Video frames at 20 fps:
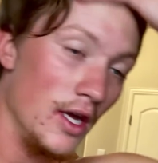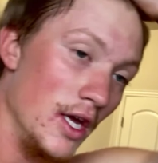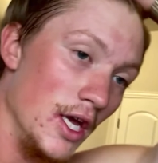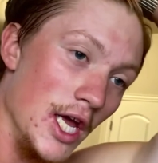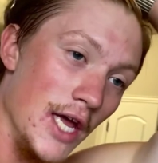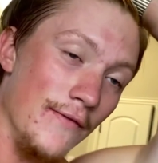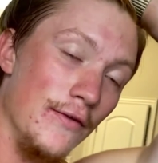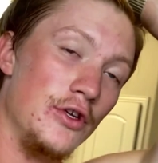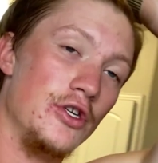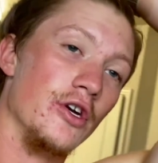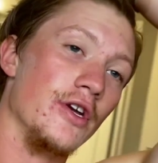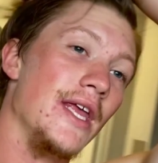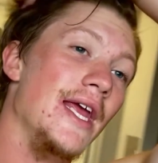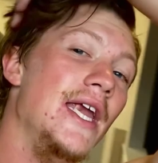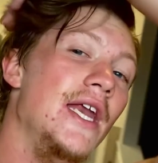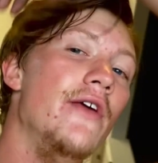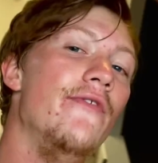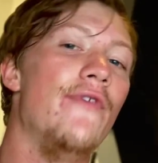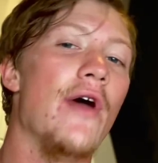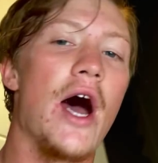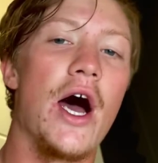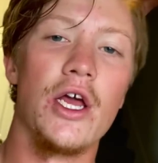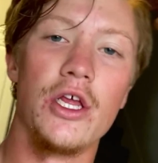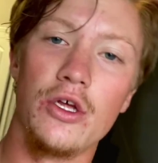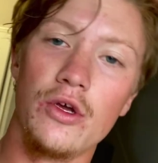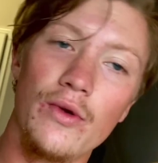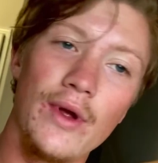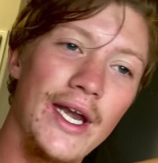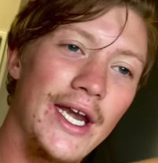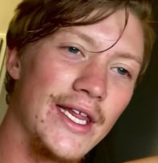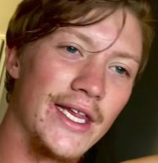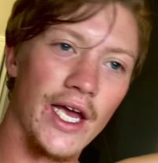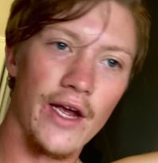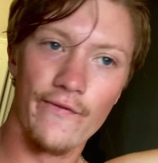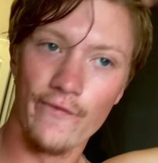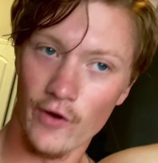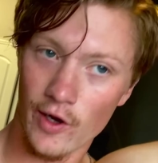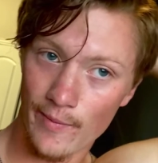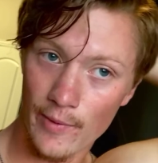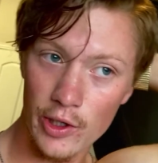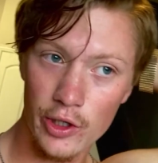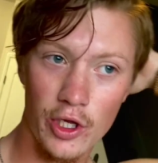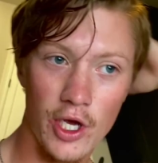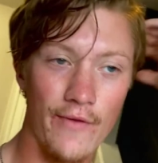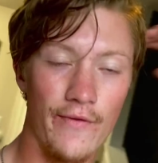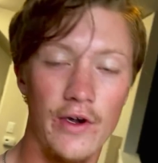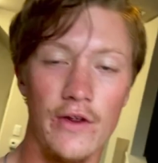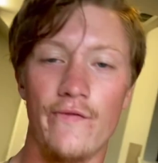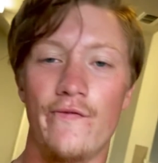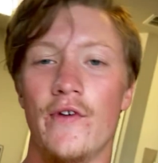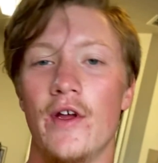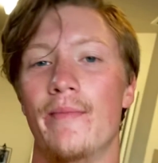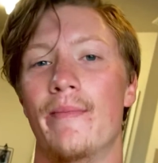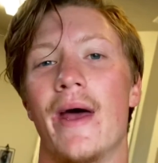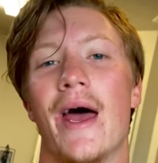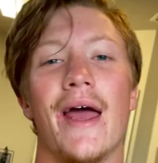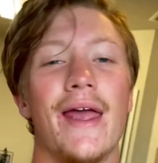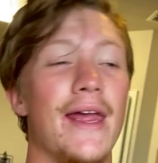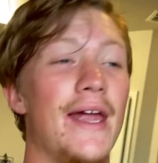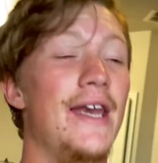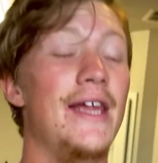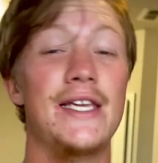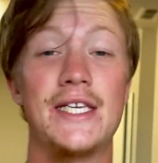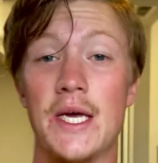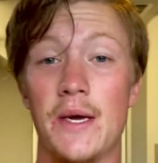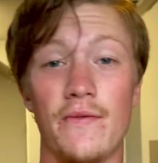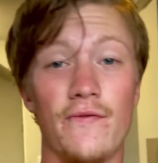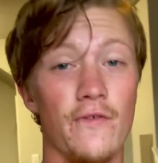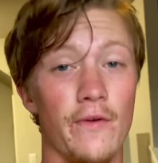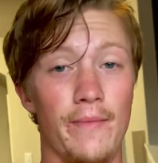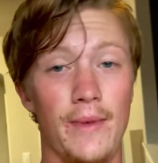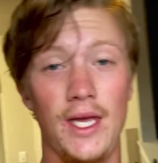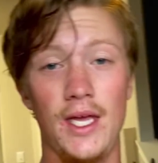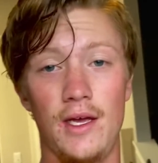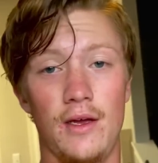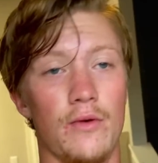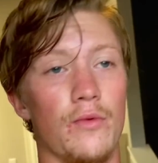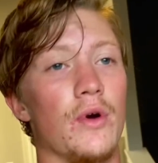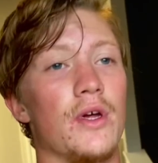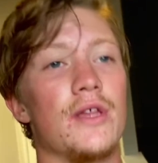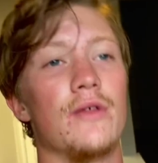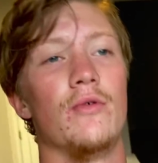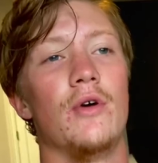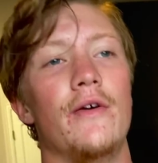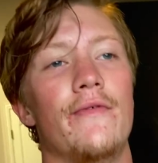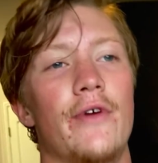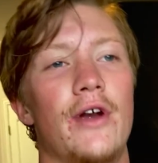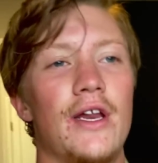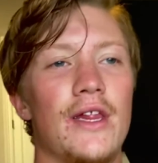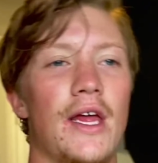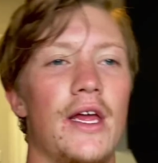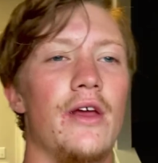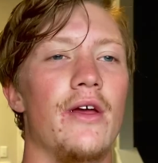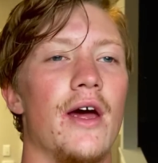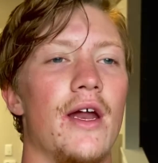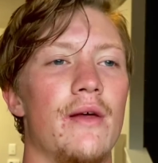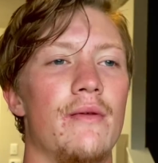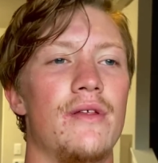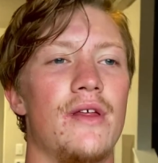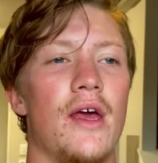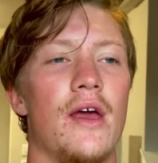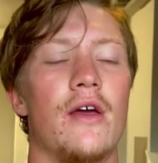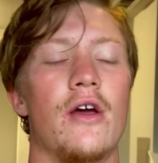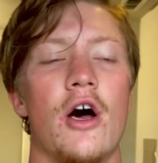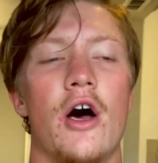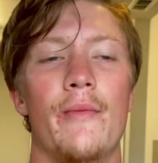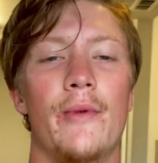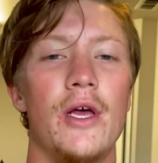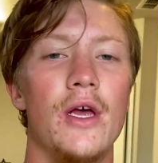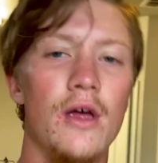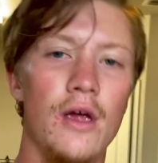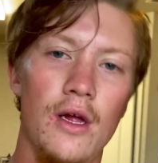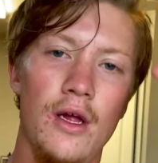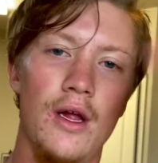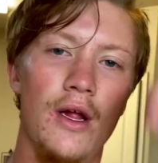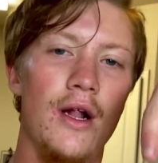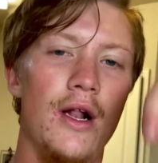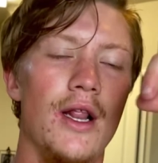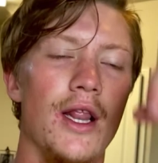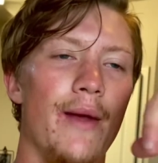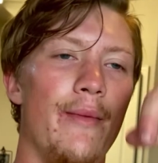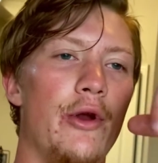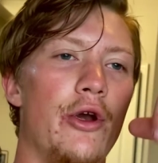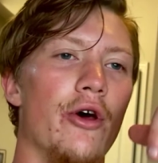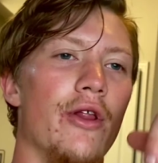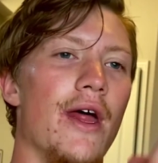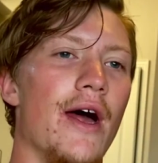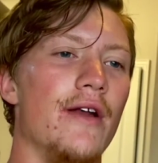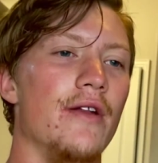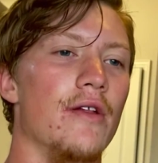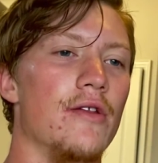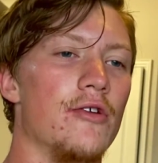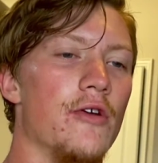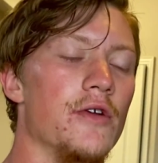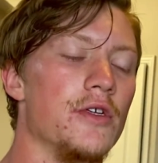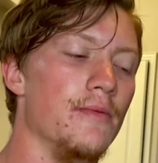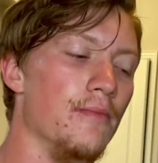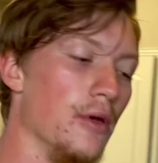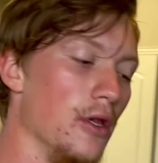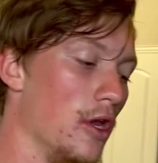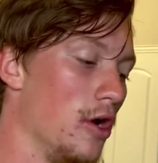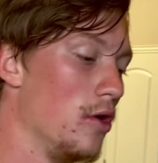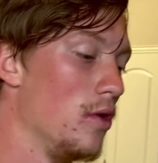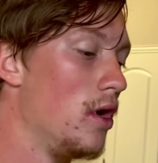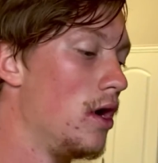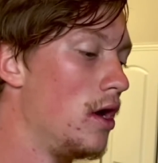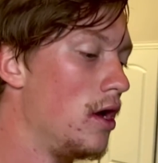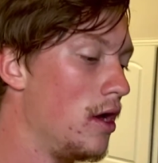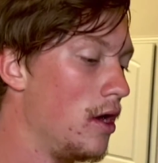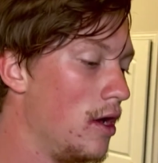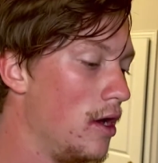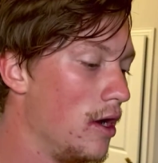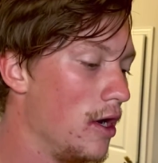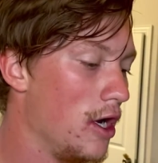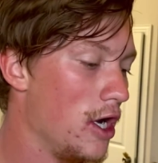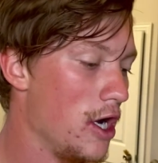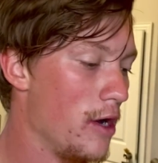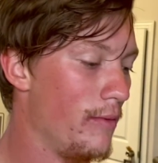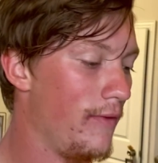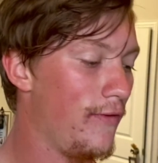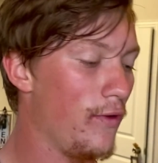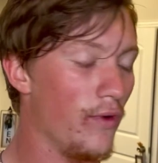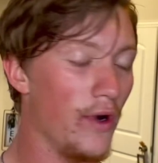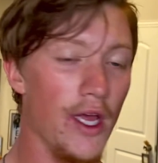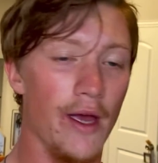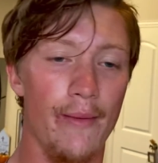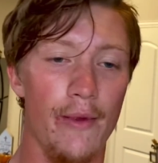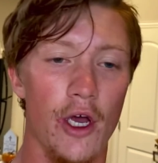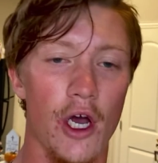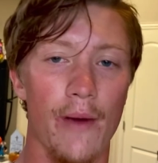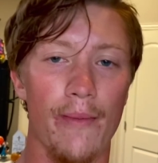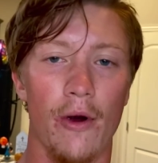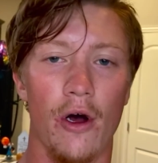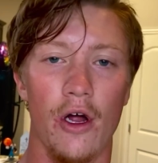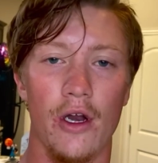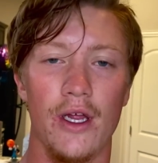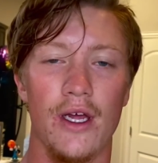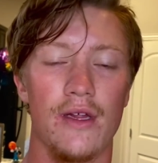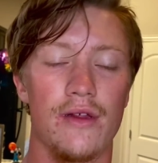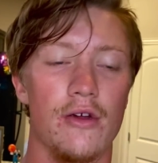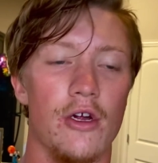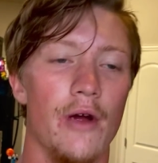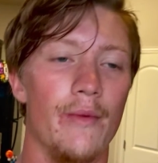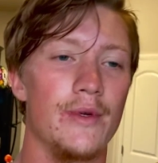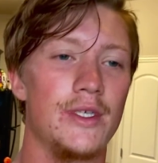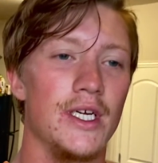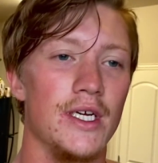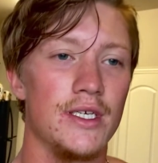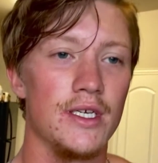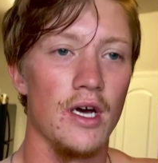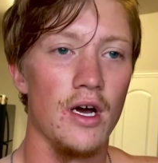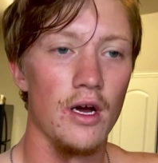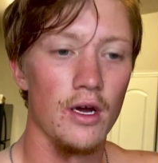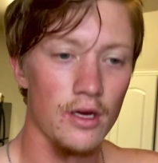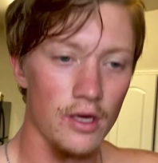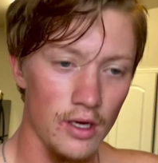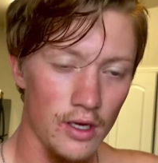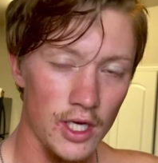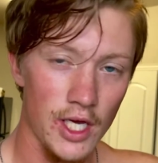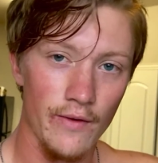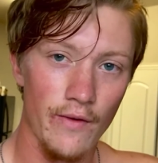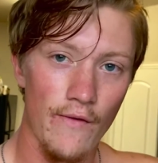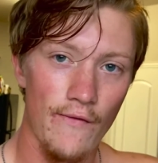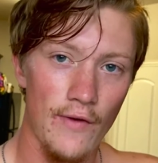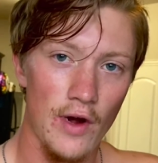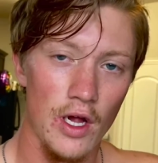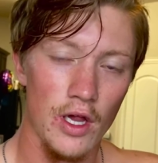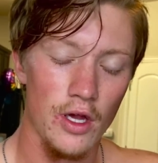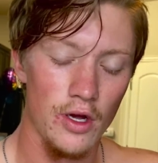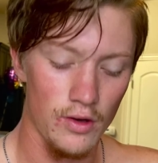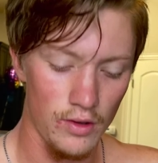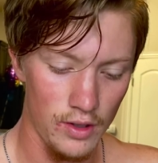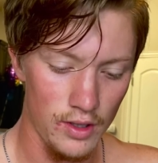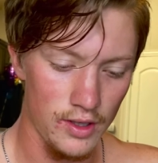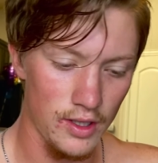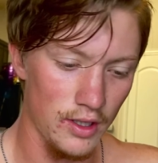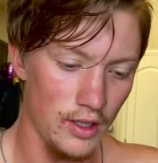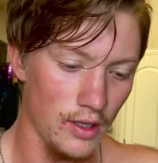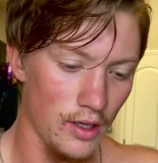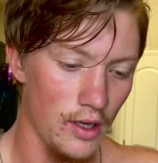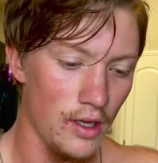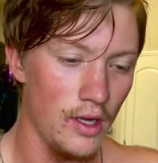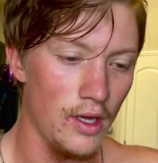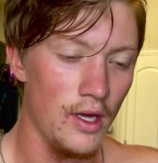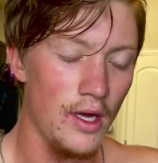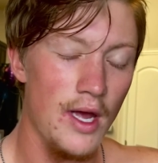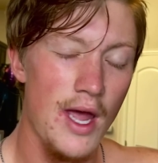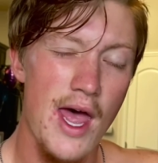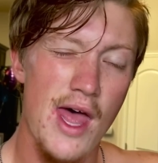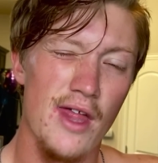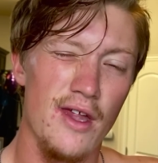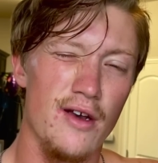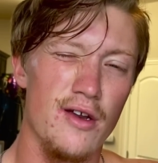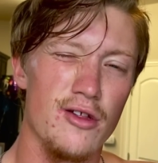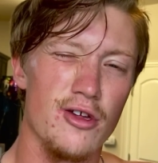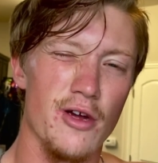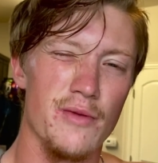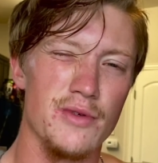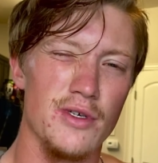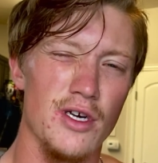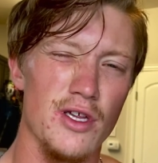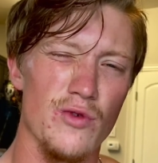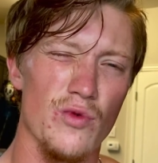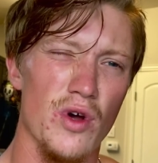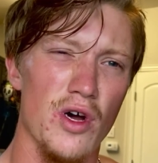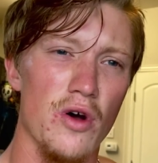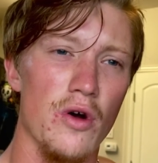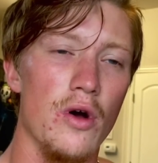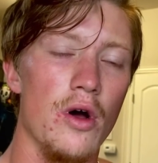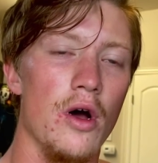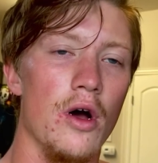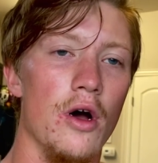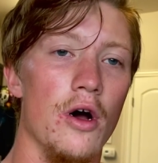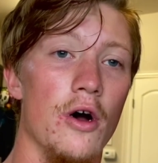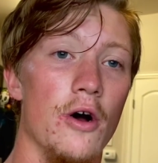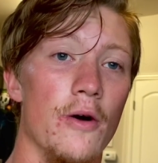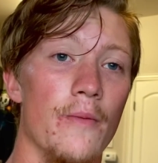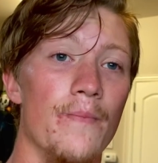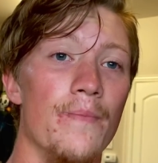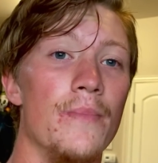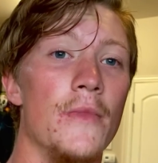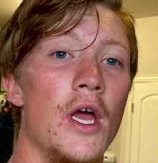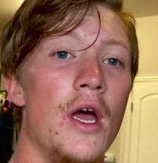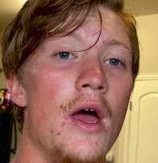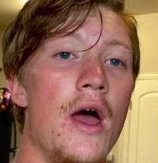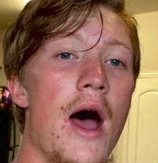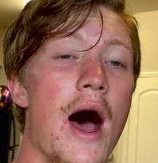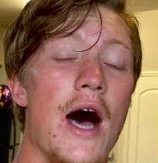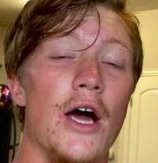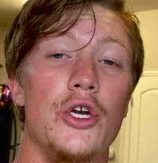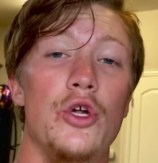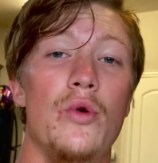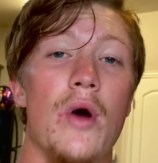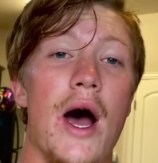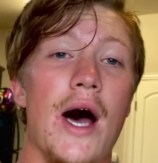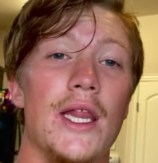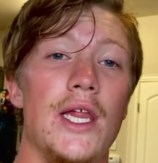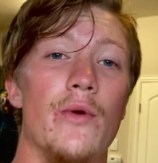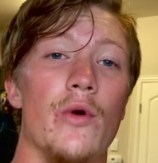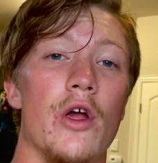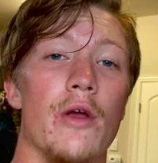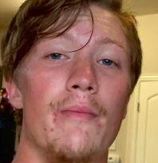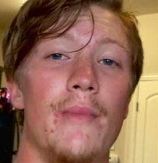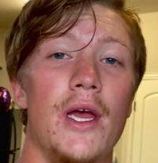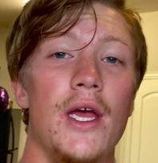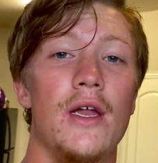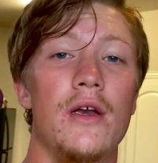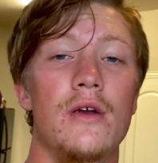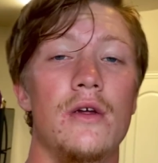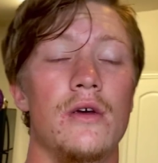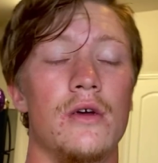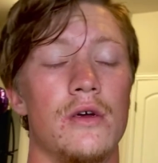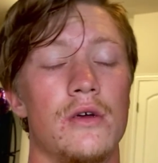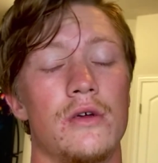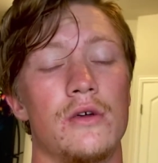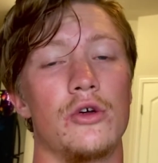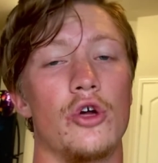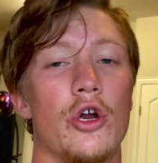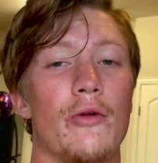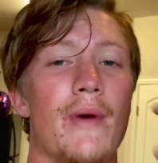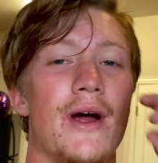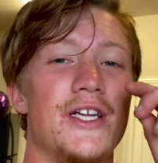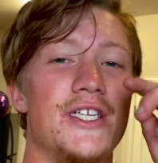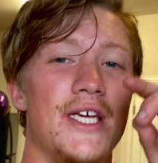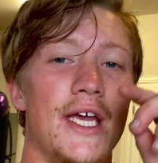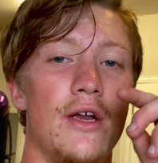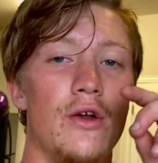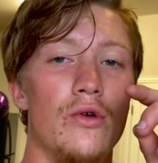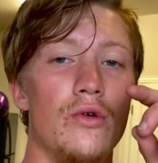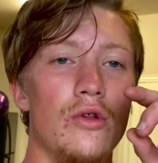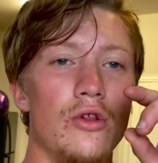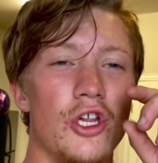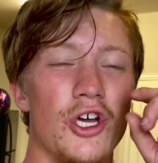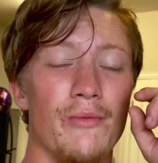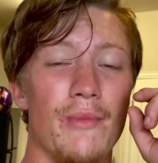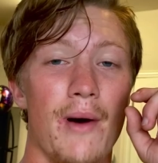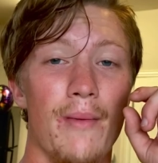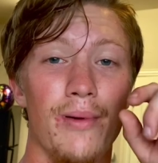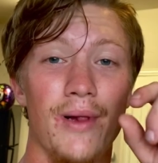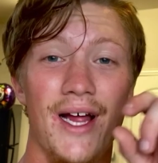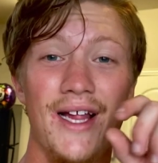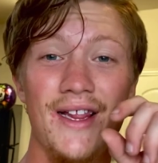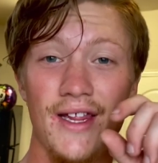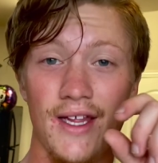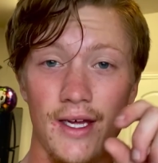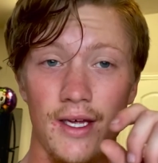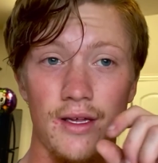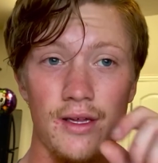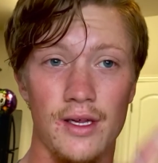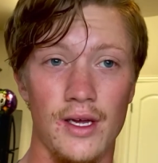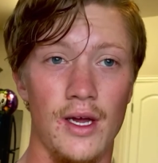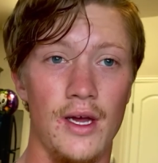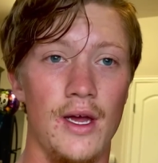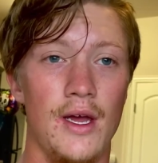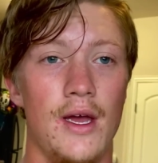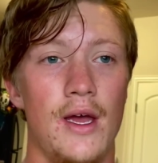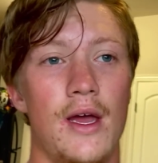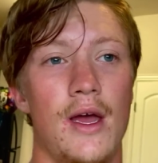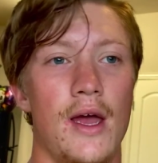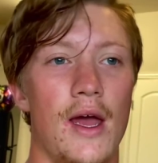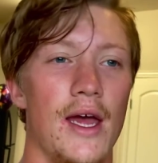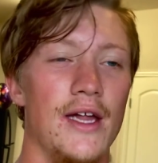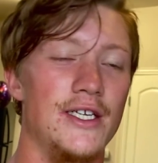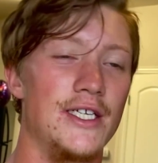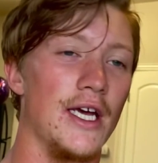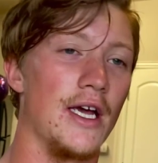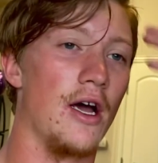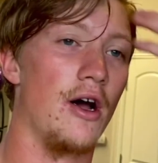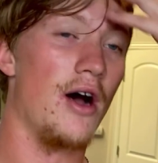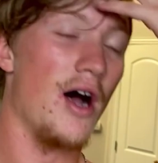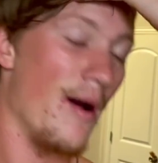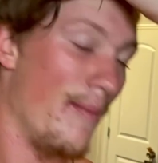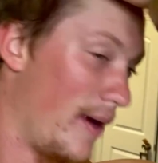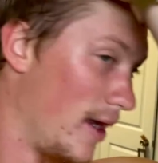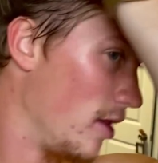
If you took any value, anything from it, you have any feedback, any tips for me whatsoever, anything you got to say, comment, let me know that in the description below. If you want to hit me up on Instagram or TikTok, give a follow. It's in the description as well. I do highly recommend go to my channel, look at my playlist, and check out, I made a